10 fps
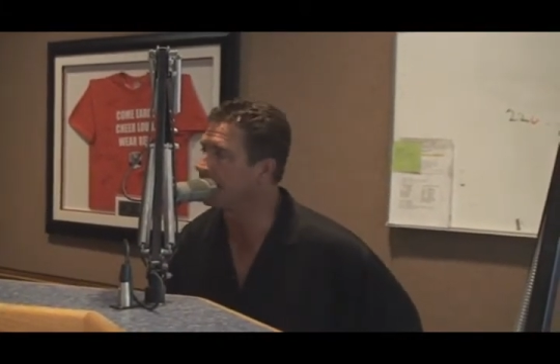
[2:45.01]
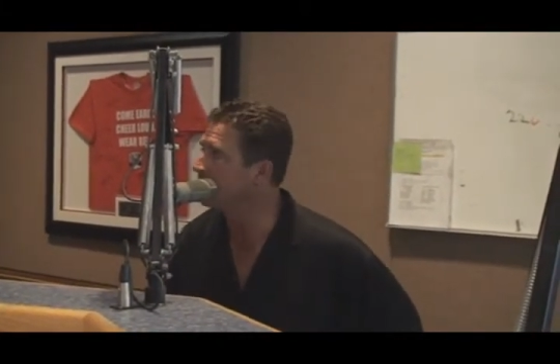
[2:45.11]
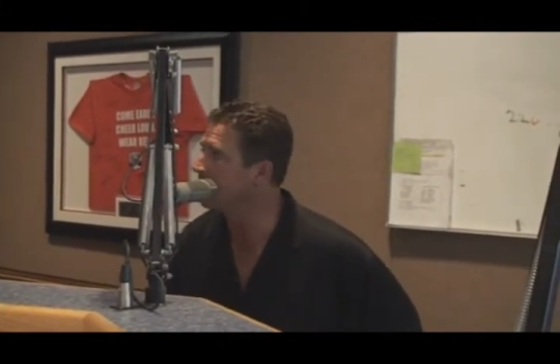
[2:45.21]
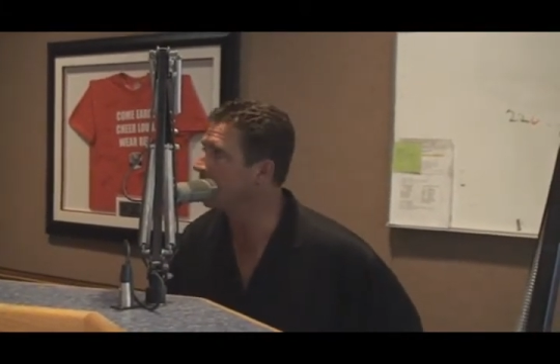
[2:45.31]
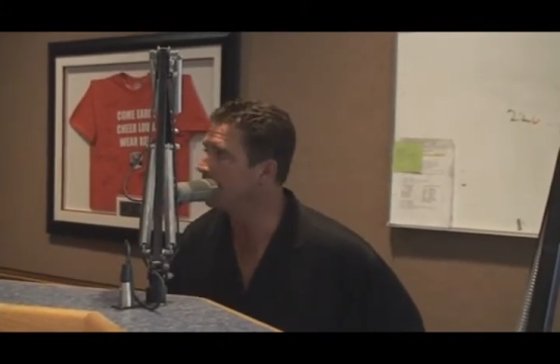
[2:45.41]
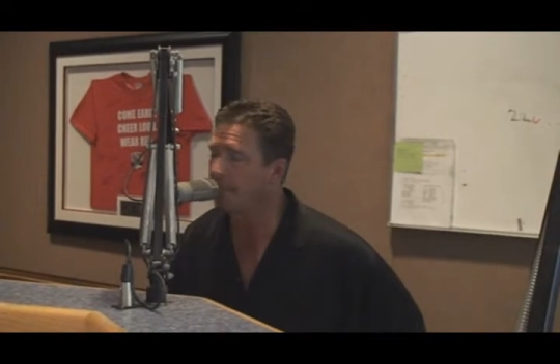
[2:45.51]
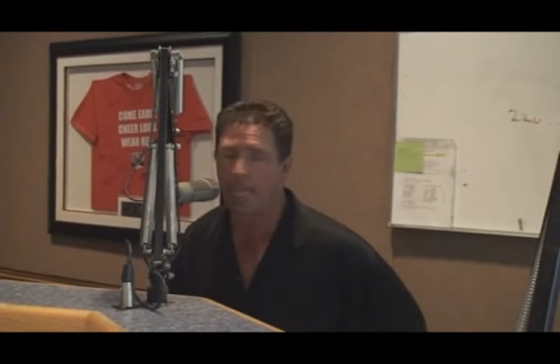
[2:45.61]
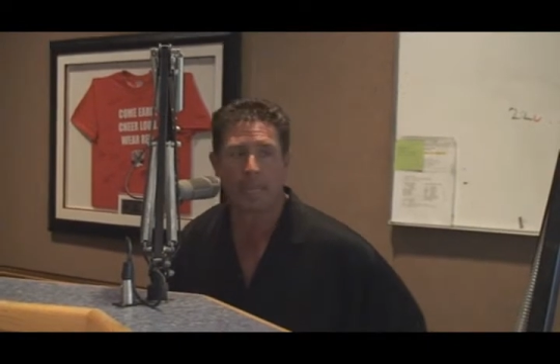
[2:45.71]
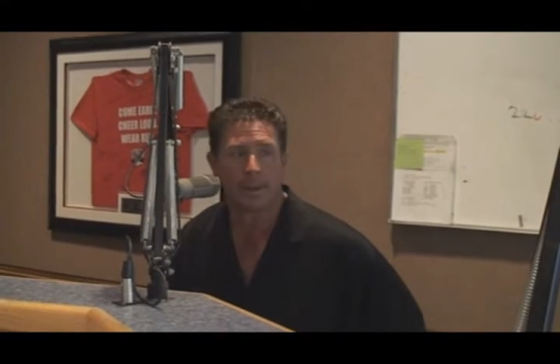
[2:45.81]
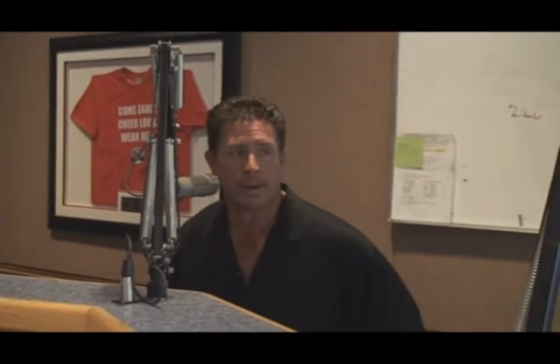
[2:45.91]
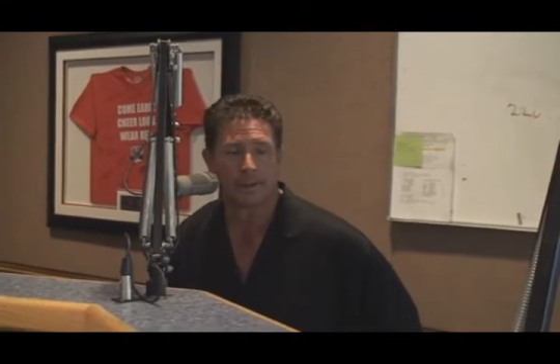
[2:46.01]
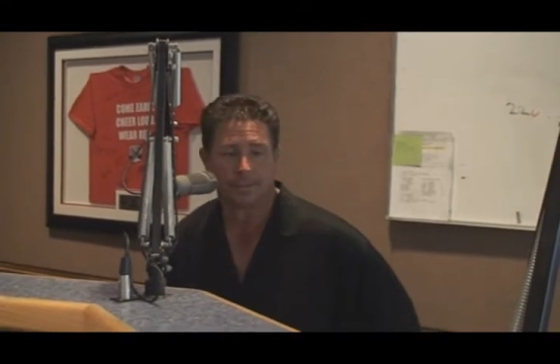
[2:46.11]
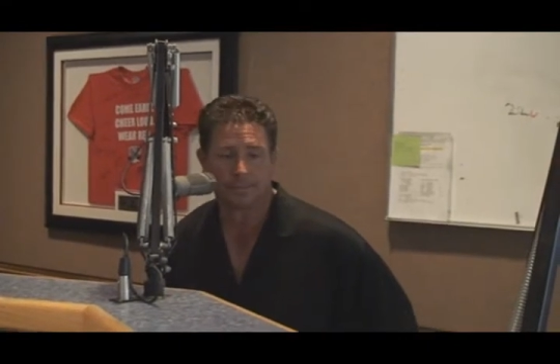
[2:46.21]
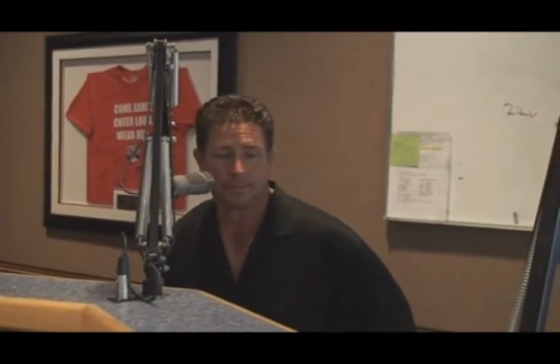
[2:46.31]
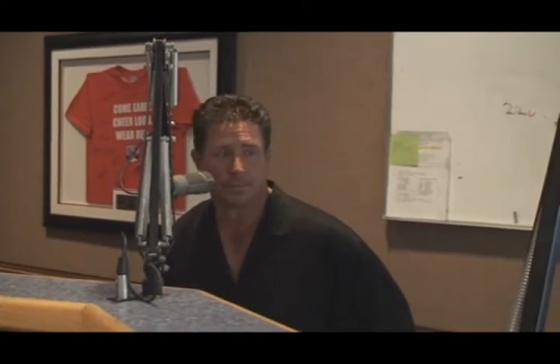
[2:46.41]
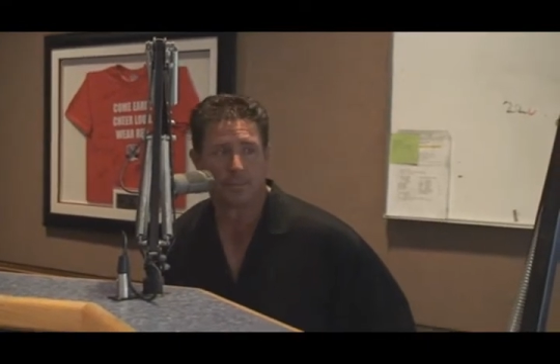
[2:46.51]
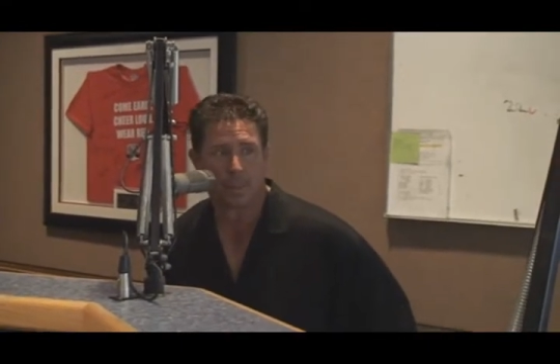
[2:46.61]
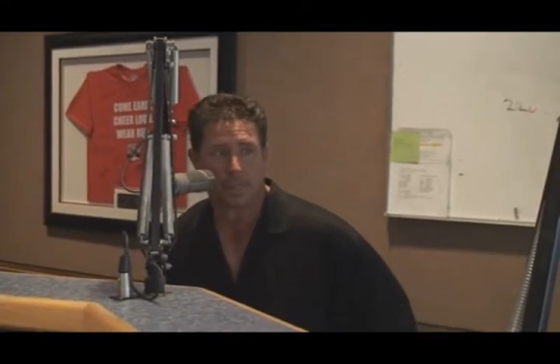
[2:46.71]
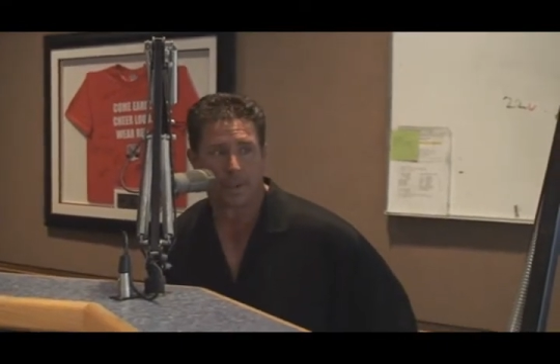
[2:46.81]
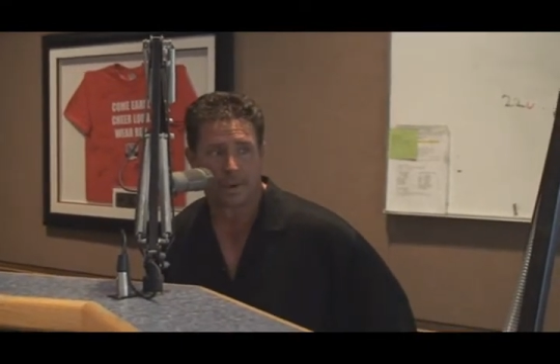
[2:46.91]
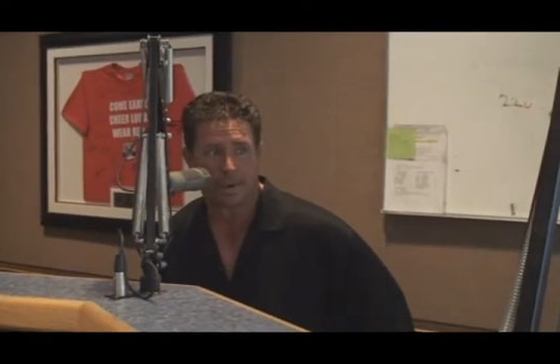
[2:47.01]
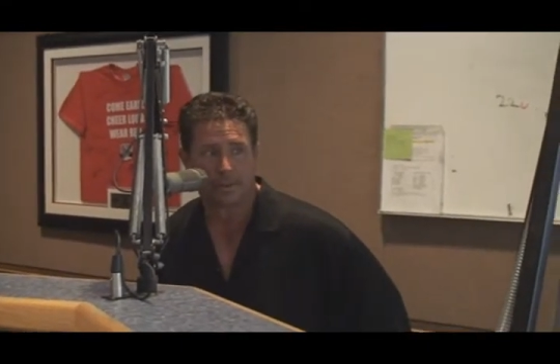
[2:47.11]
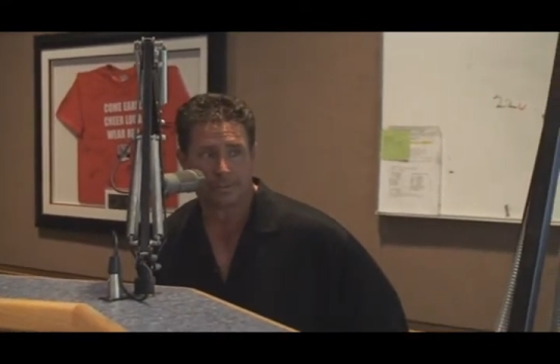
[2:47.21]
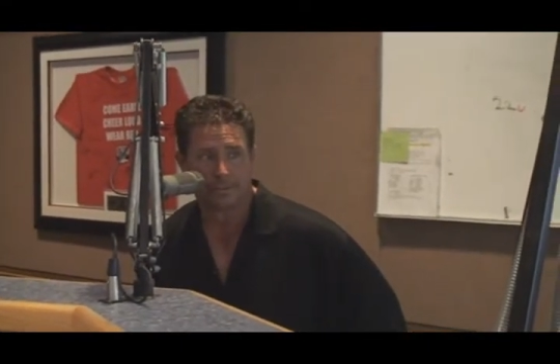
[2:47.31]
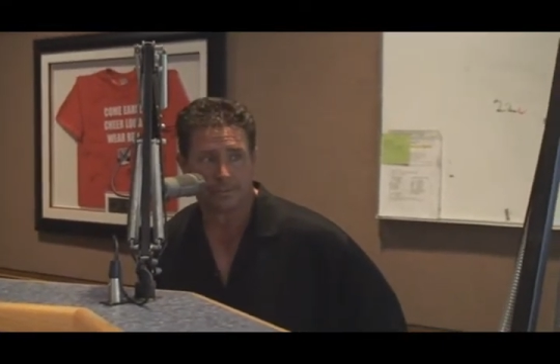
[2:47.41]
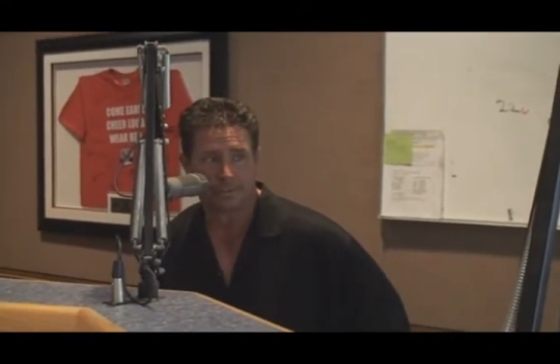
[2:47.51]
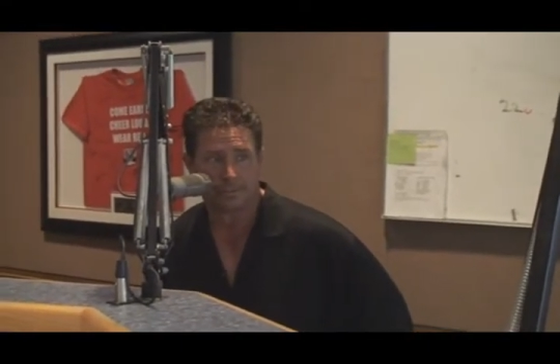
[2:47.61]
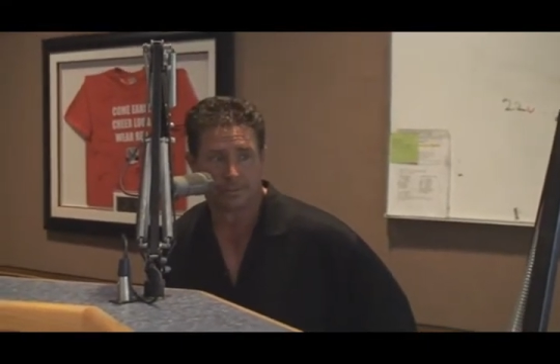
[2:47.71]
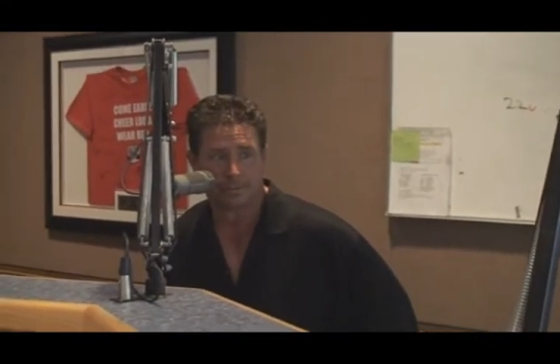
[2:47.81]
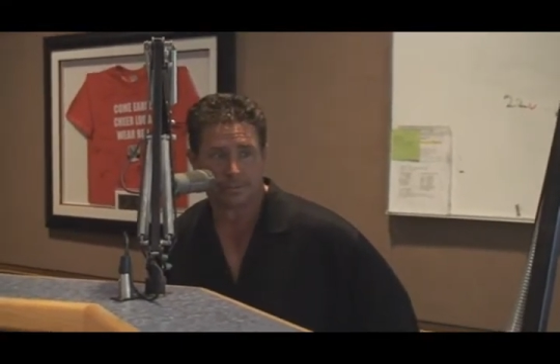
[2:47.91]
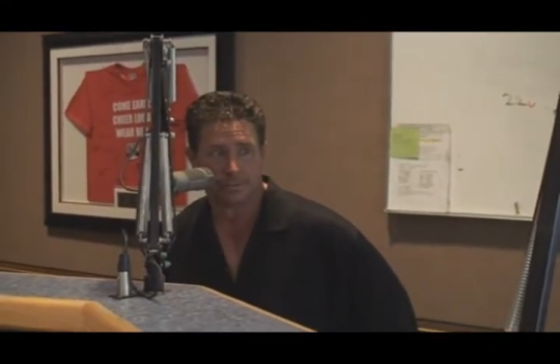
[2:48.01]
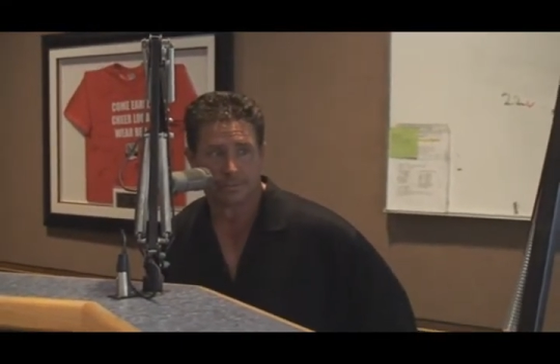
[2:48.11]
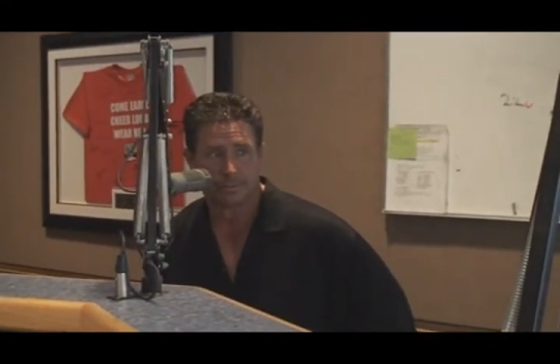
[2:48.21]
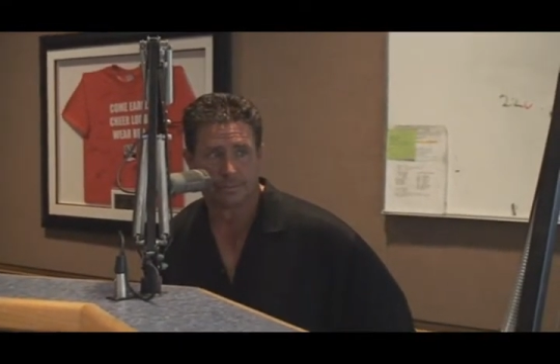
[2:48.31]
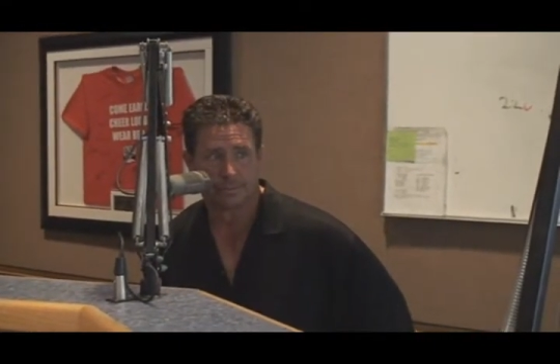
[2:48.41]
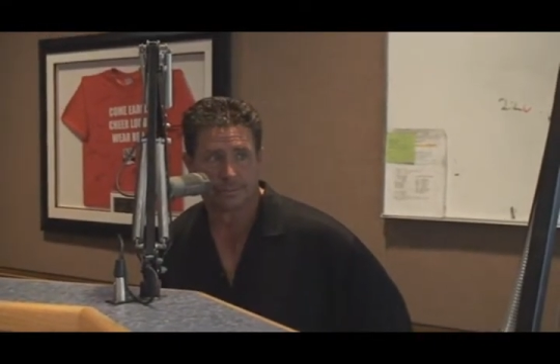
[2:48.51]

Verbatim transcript: Now, no discredit to his performances. However, he was